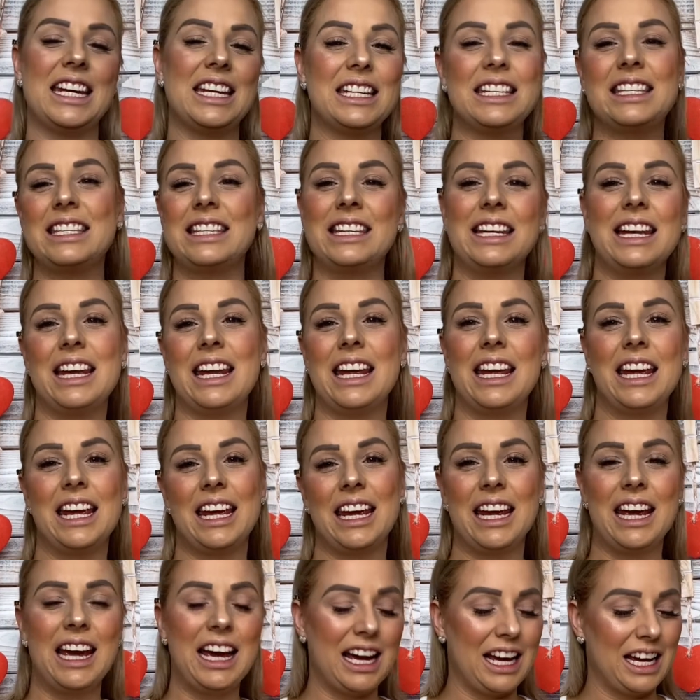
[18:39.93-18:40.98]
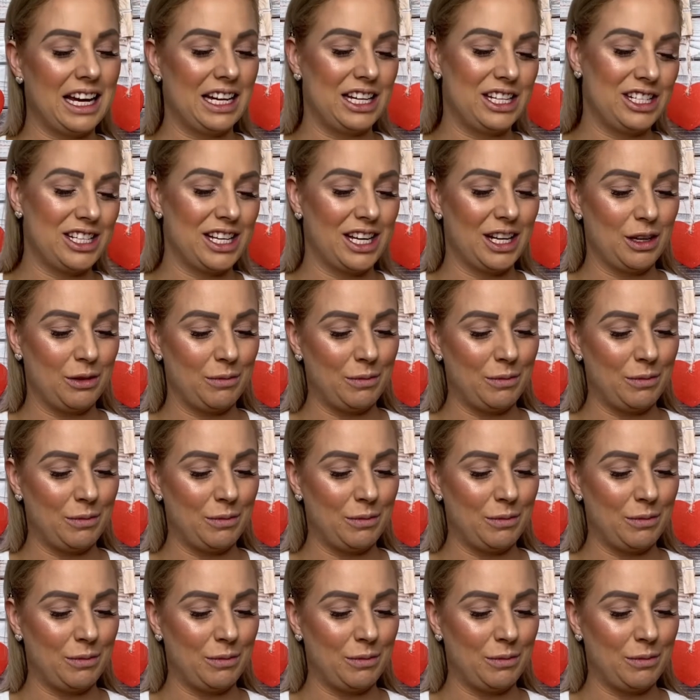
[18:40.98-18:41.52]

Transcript: to Slay eyeshadow